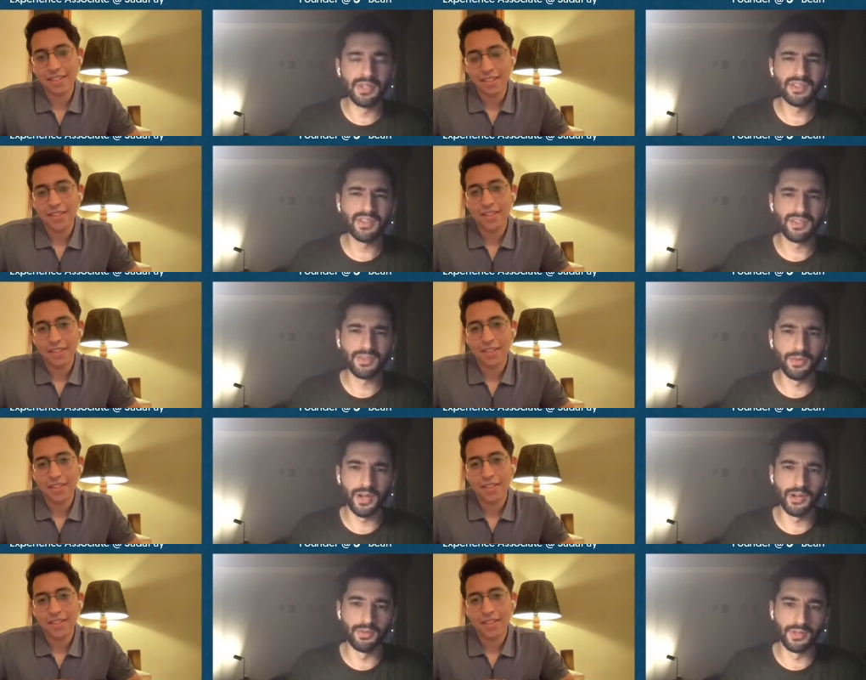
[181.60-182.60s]
Speaker 1: scene is a
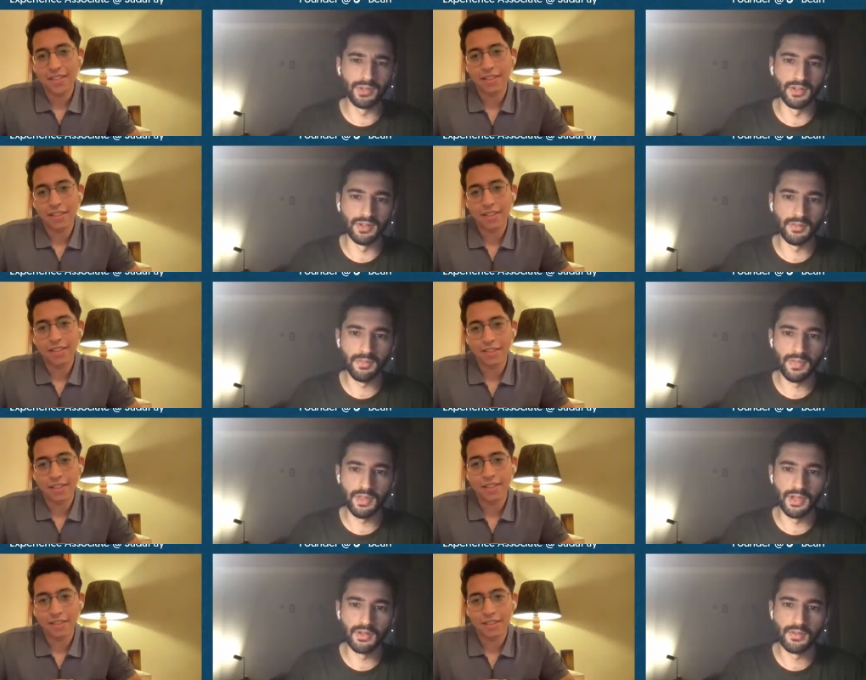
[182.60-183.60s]
very recent
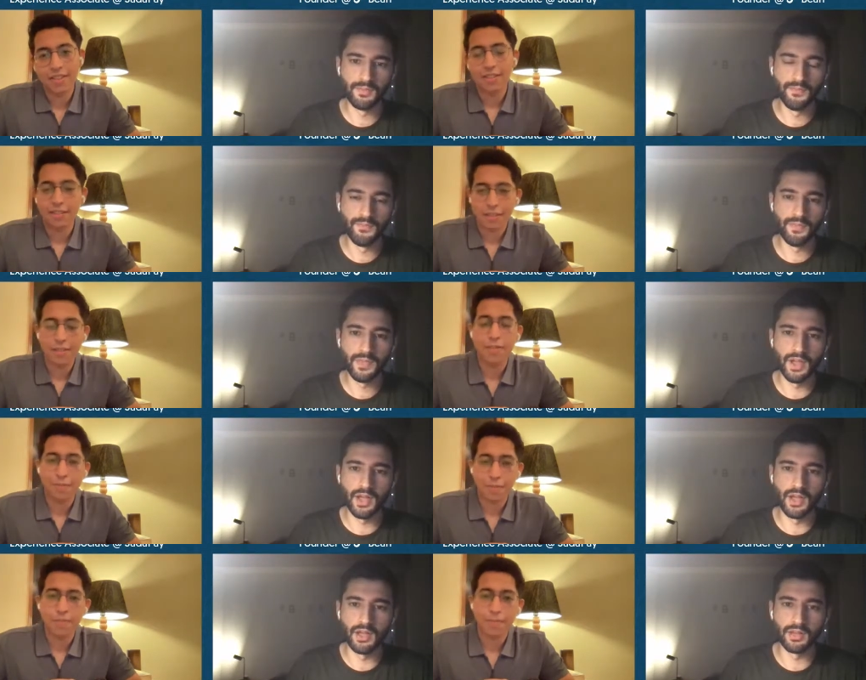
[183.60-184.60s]
thing
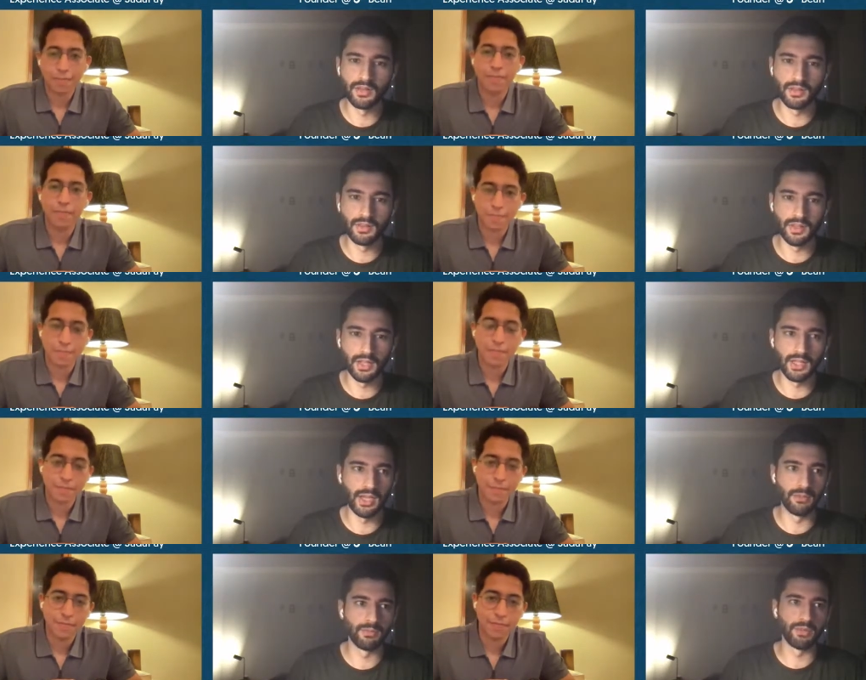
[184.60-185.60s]
uh, that
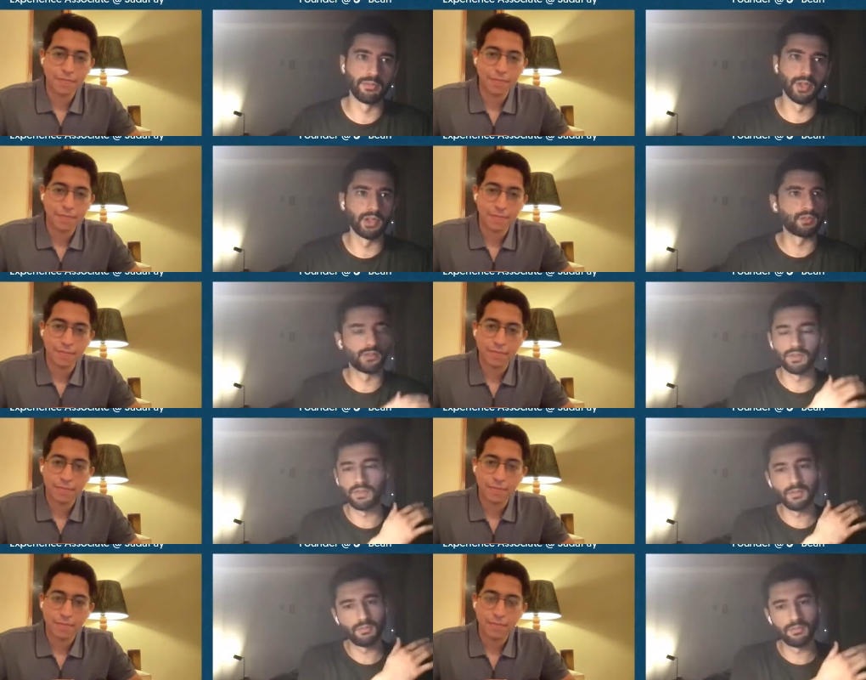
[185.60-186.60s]
came from like
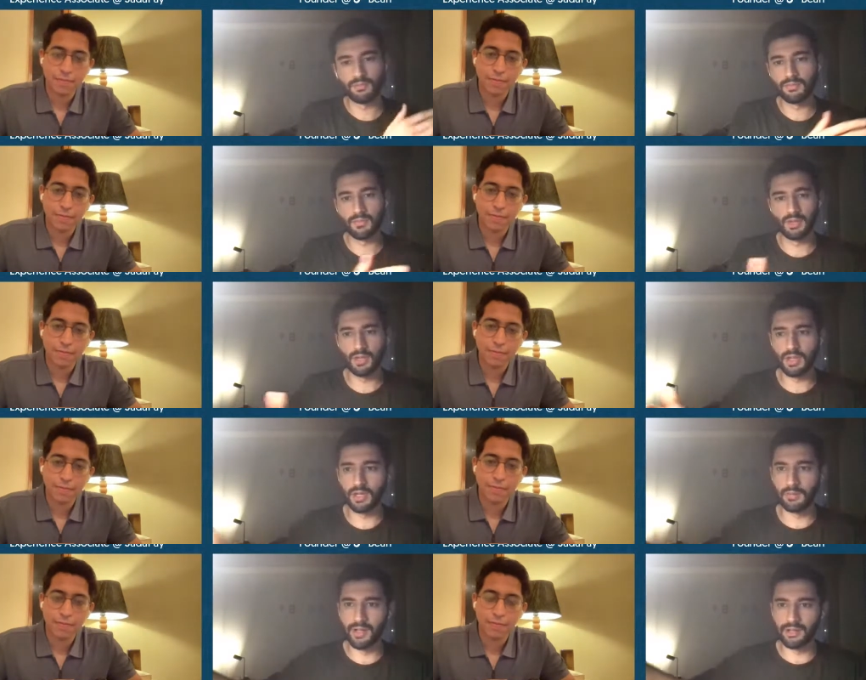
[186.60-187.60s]
just
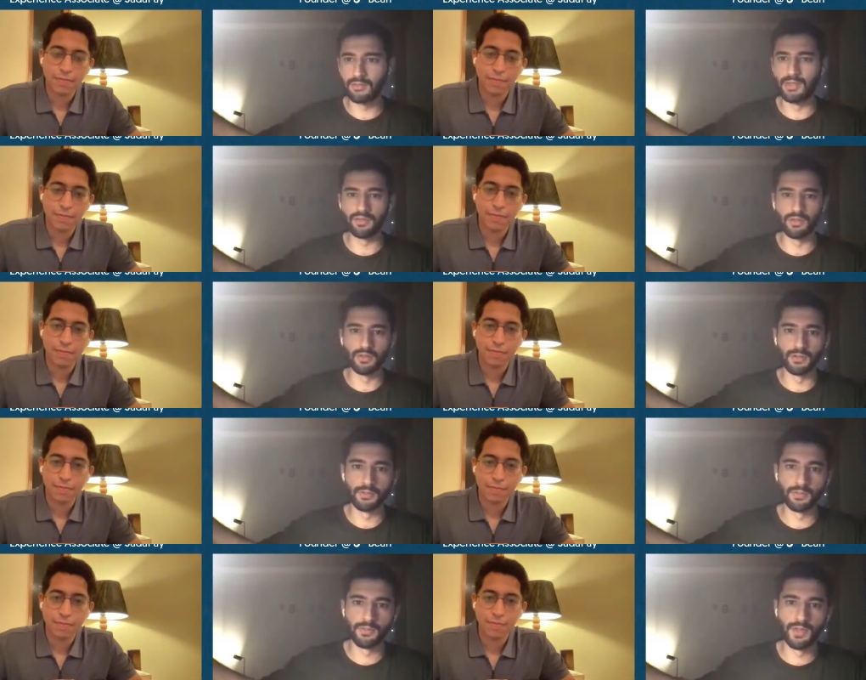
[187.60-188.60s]
an
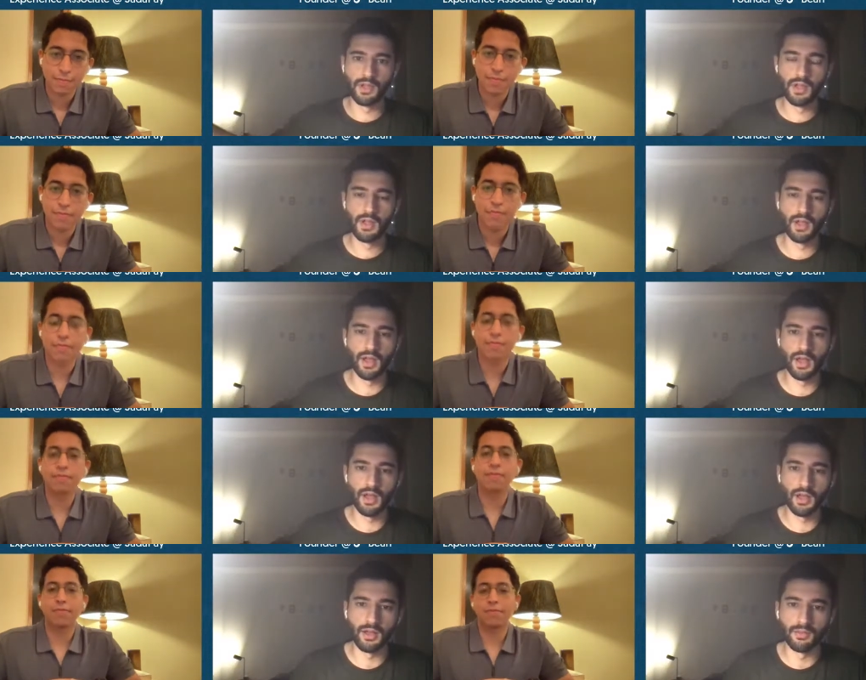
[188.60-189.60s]
amalgamation of
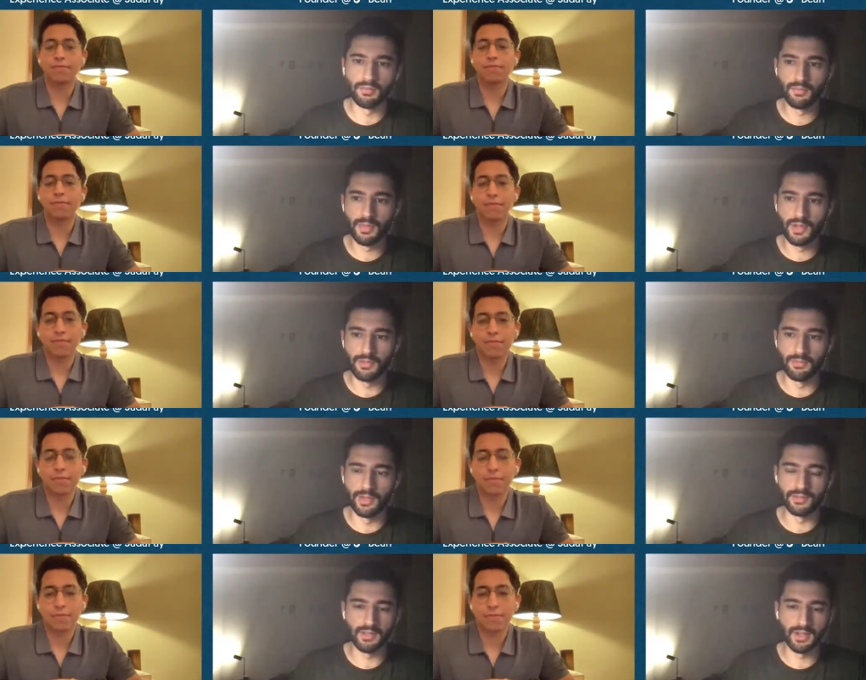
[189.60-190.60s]
uh,
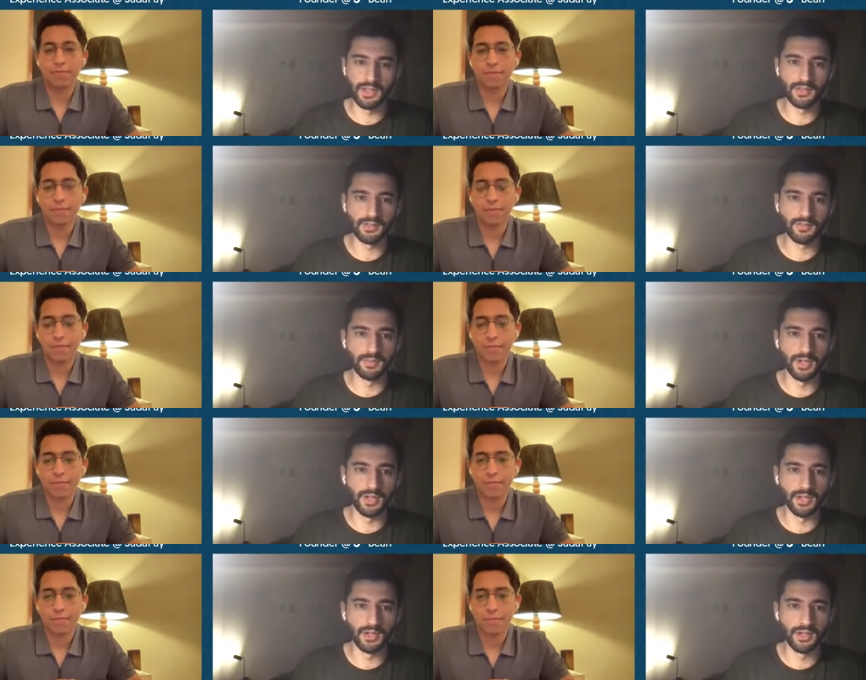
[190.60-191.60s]
events, I guess.
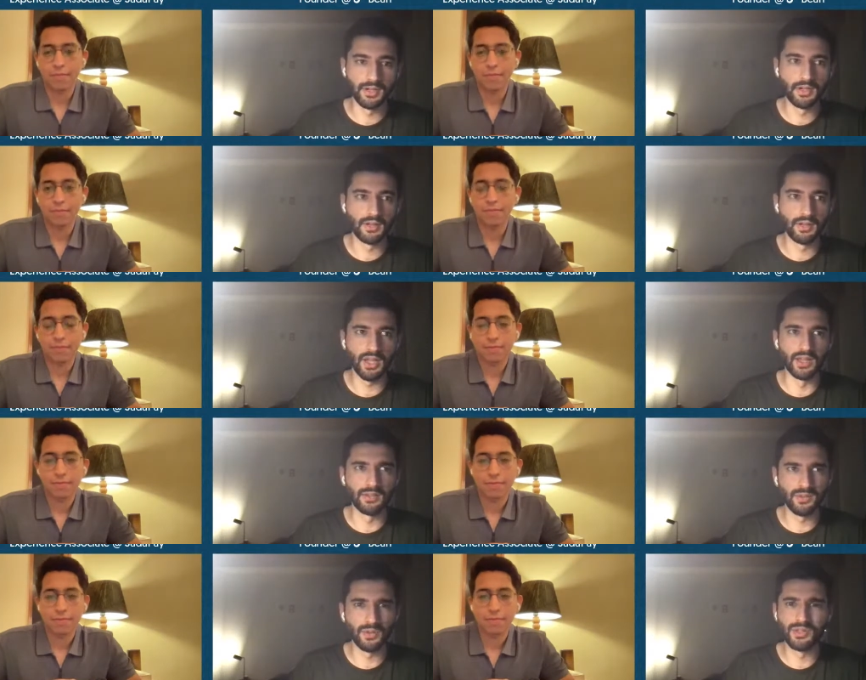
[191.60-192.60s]
But yeah,
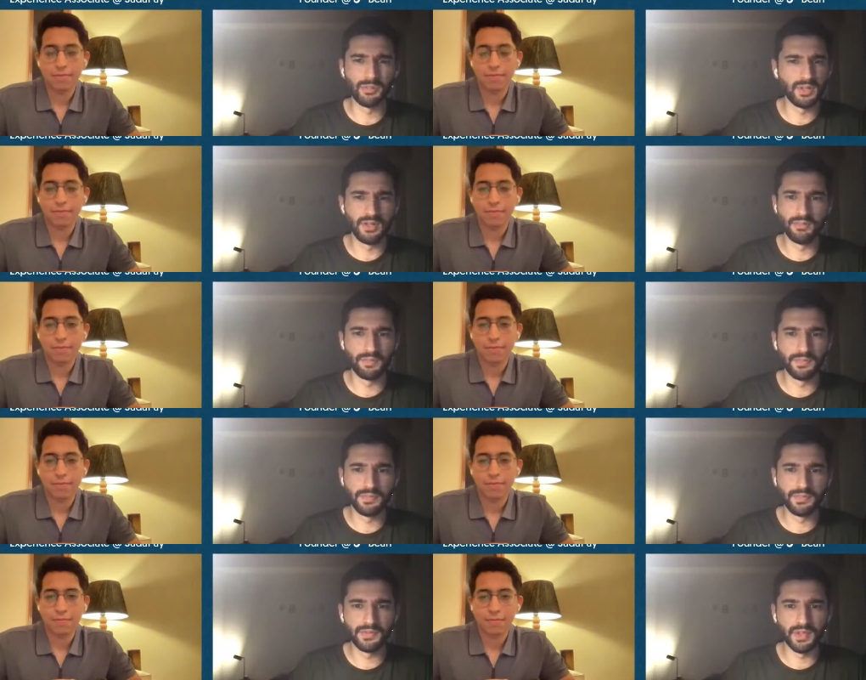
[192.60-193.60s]
it's only been
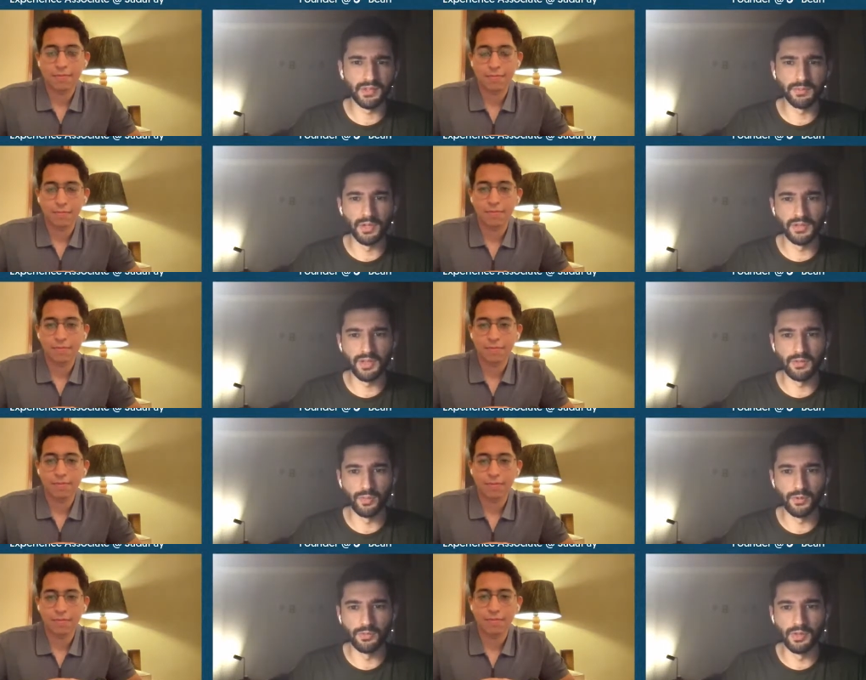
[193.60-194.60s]
six months
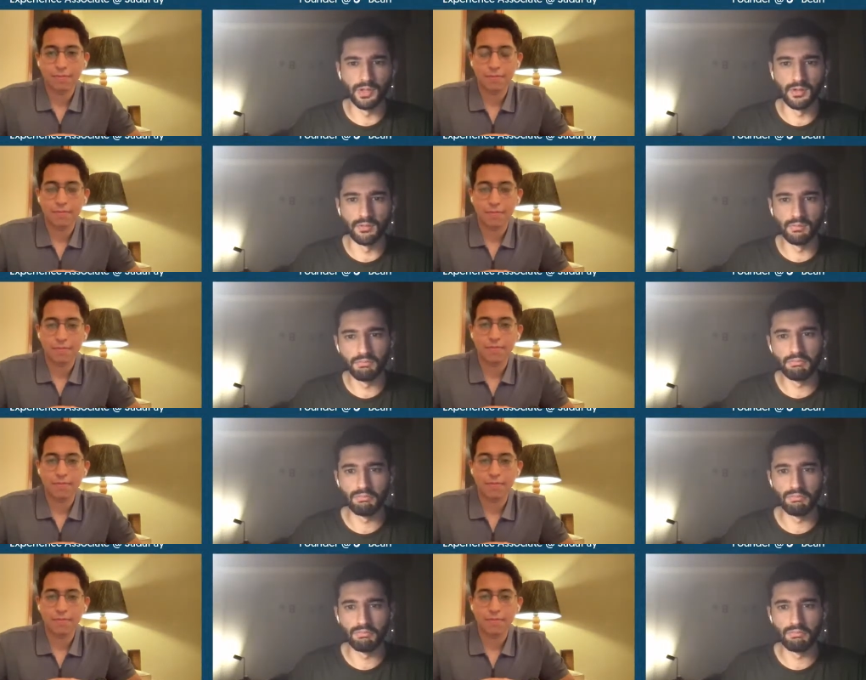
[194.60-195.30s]
that we've been